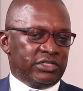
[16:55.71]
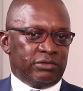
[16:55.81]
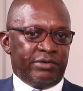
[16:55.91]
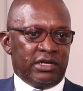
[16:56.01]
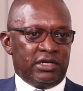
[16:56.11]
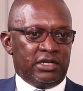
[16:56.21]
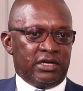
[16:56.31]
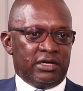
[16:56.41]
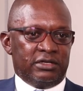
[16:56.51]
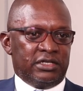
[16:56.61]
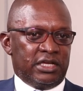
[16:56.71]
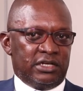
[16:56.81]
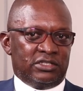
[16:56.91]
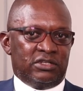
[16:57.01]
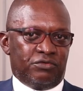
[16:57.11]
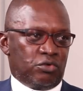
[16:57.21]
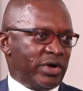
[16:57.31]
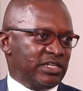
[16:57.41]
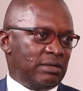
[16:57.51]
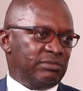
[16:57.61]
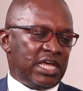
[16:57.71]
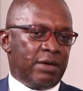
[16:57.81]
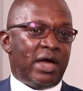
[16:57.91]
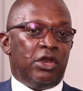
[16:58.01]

It's been in the, in the industry for quite some time.